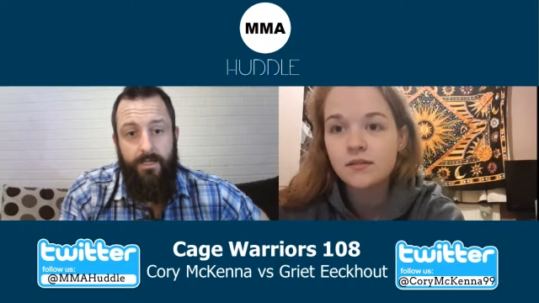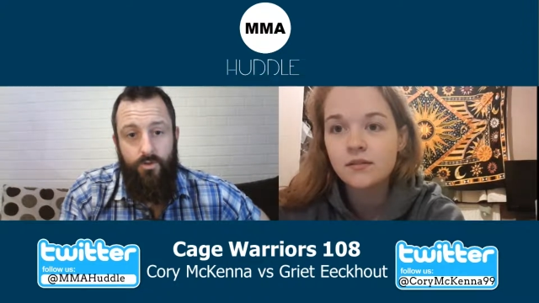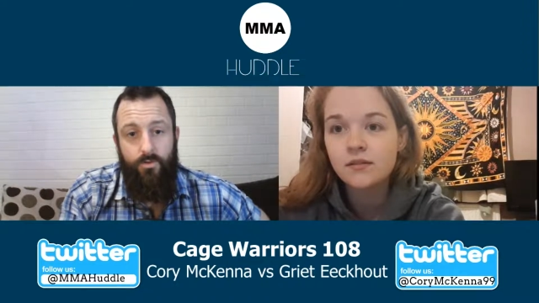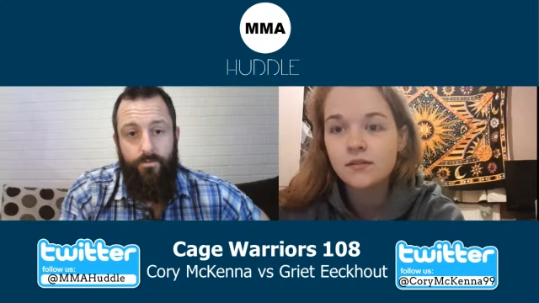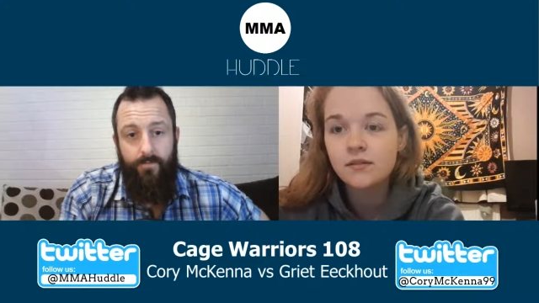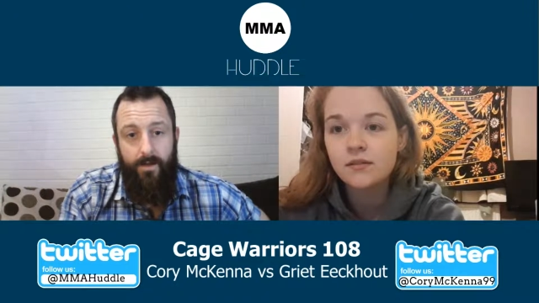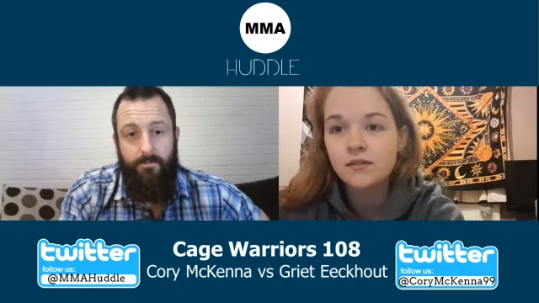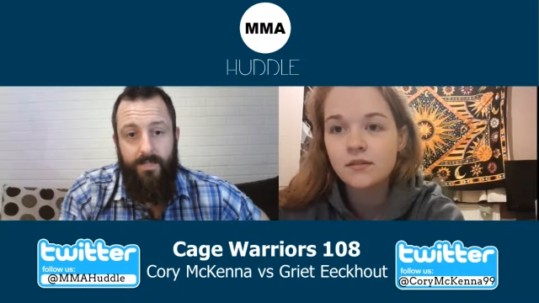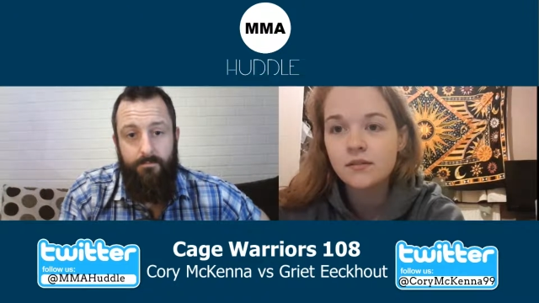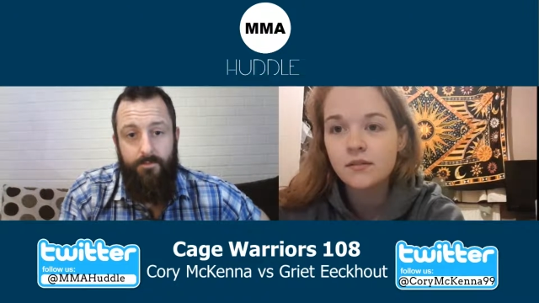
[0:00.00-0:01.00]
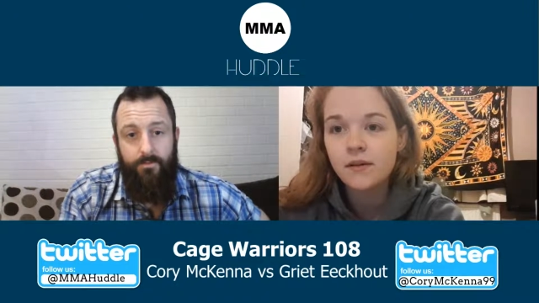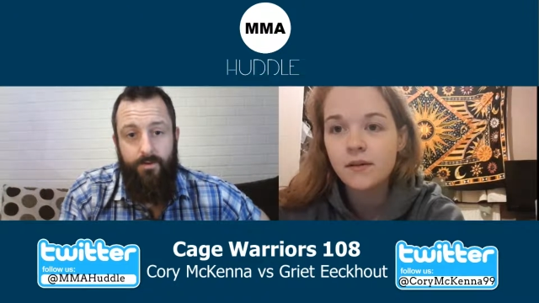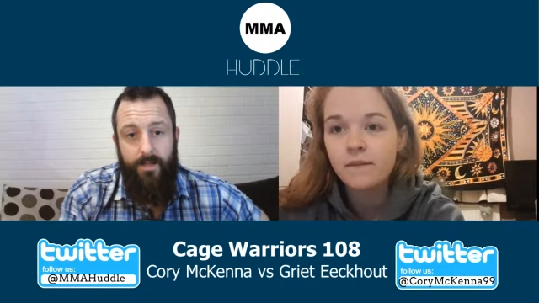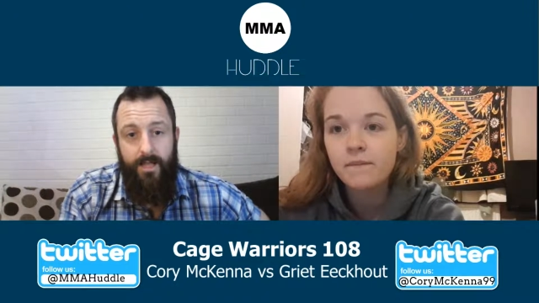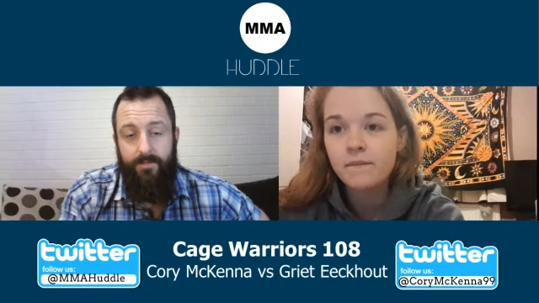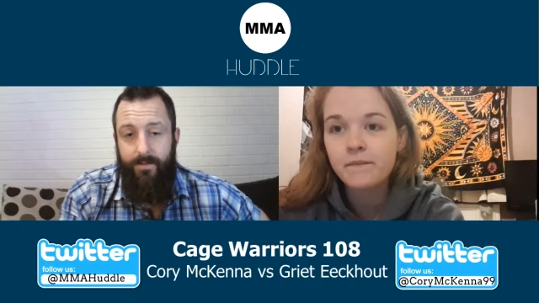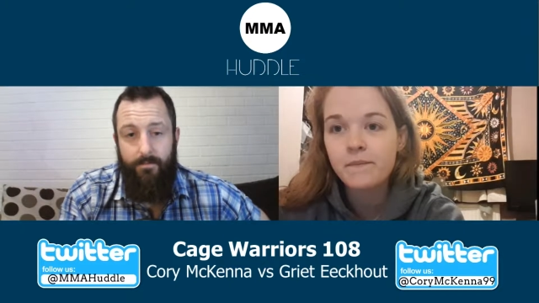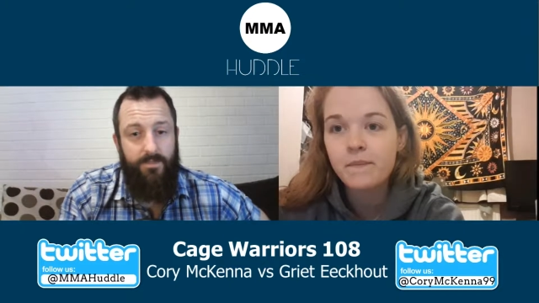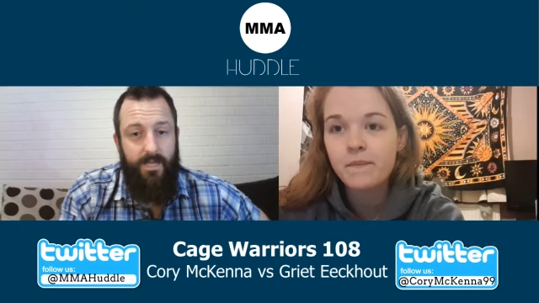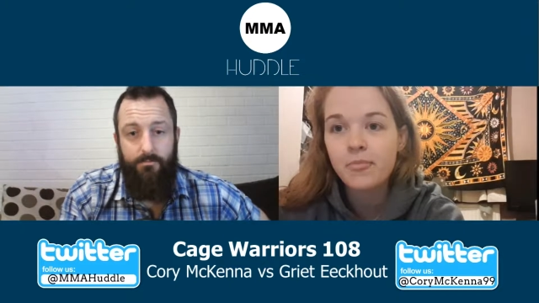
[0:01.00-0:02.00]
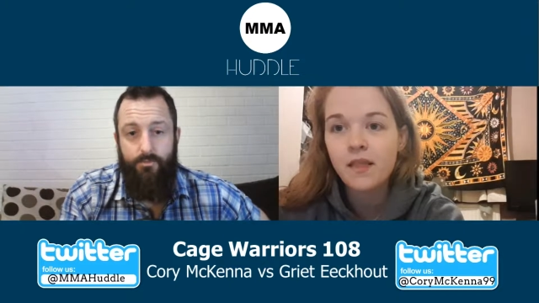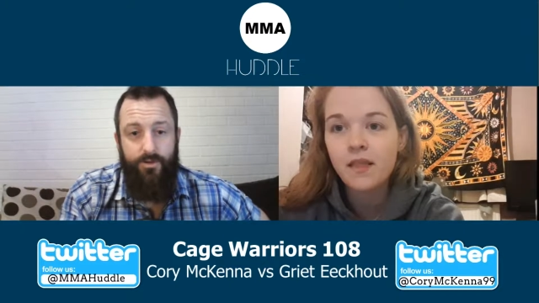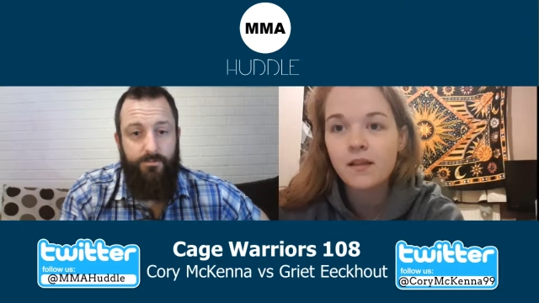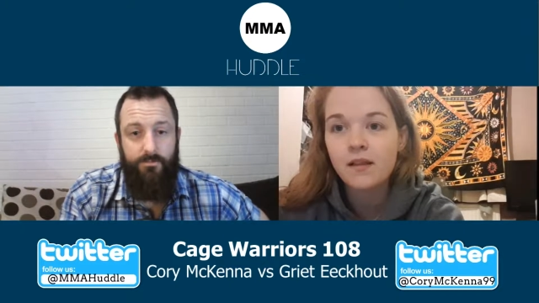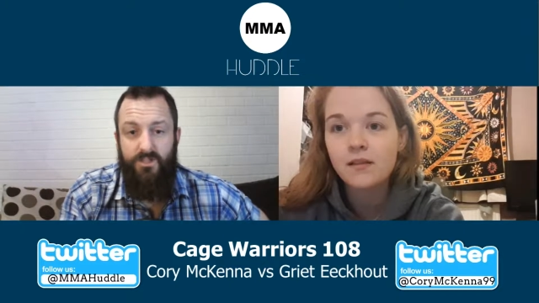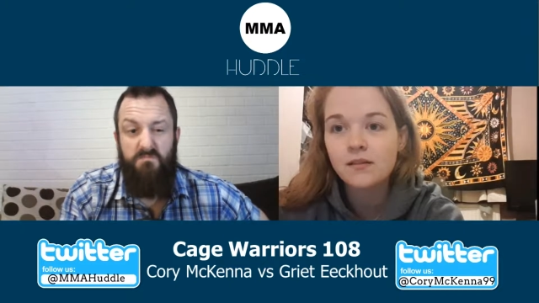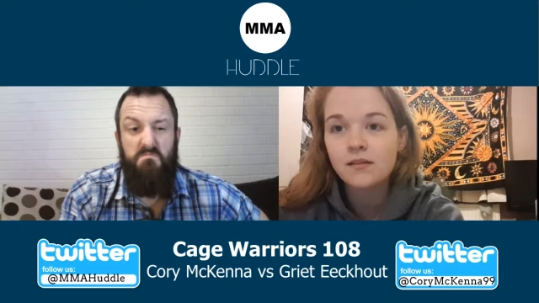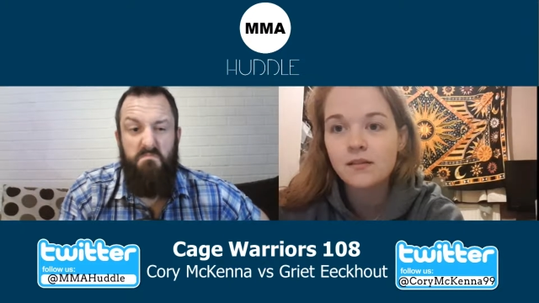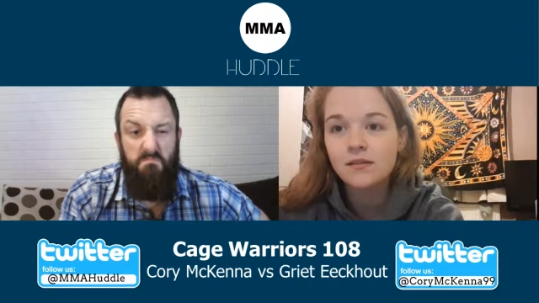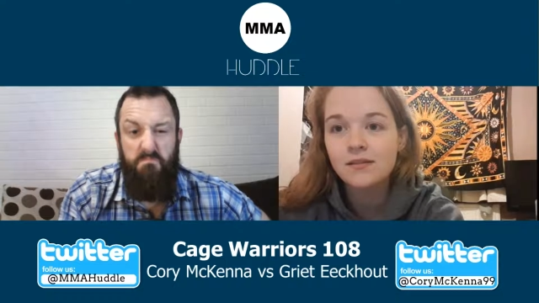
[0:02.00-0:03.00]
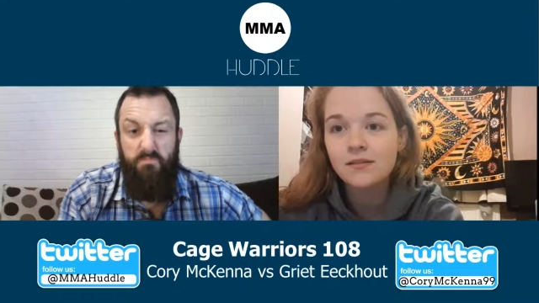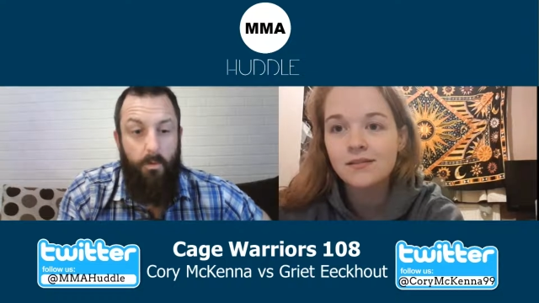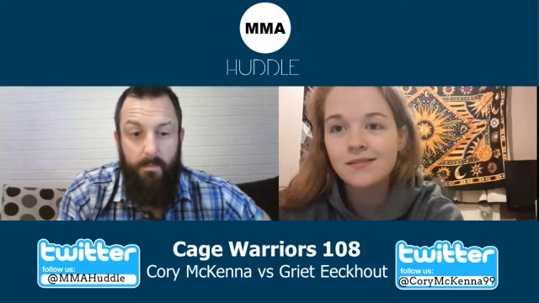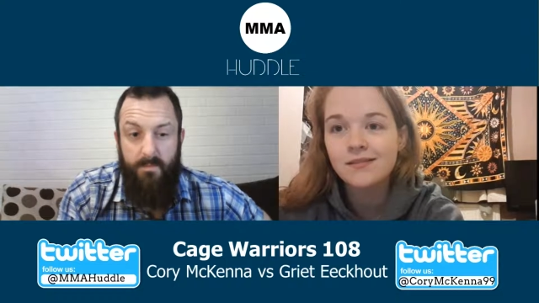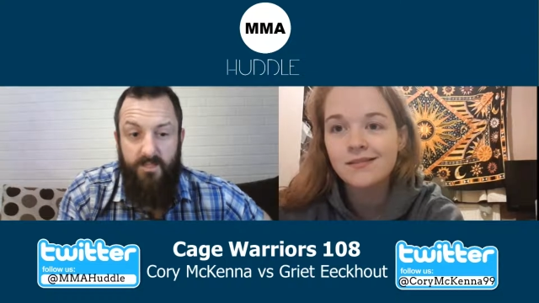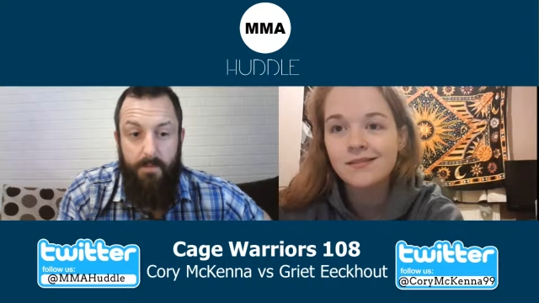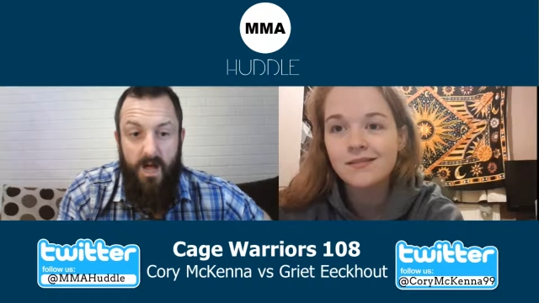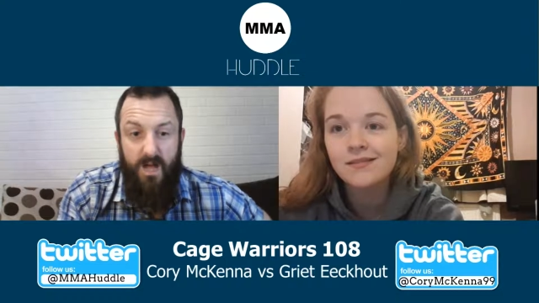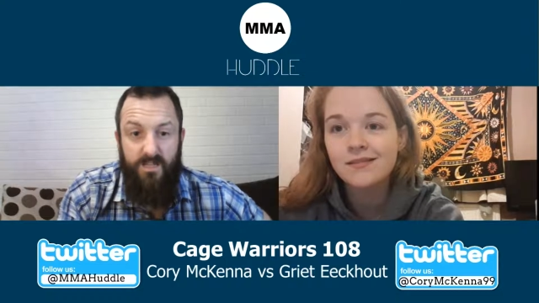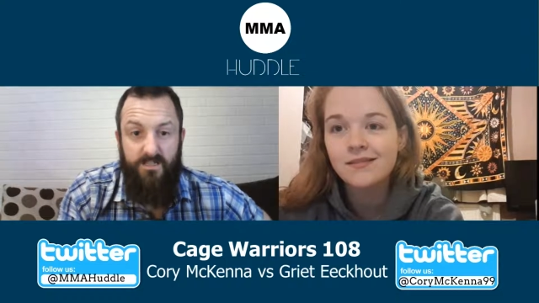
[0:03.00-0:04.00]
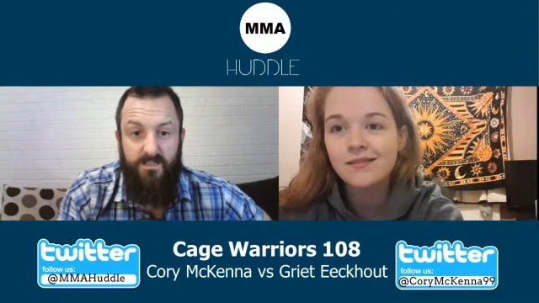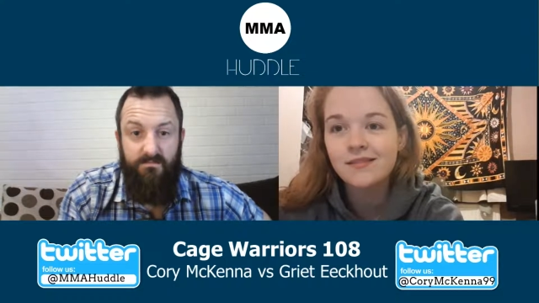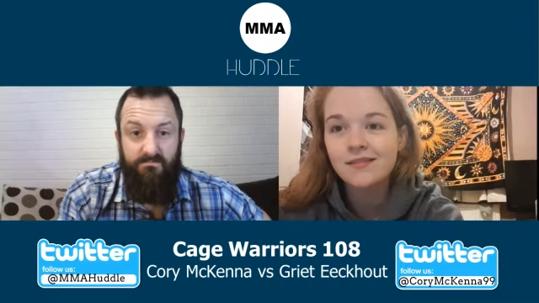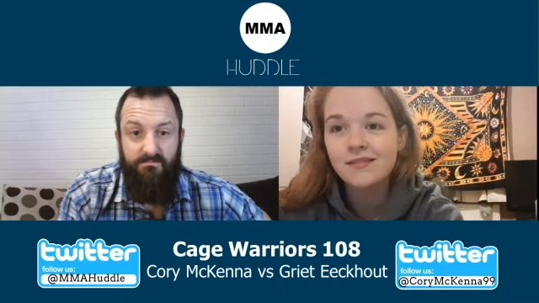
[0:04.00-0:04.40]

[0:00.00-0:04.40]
Speaker 1: enjoying family time? The family time, Christmas, a couple of mince pies.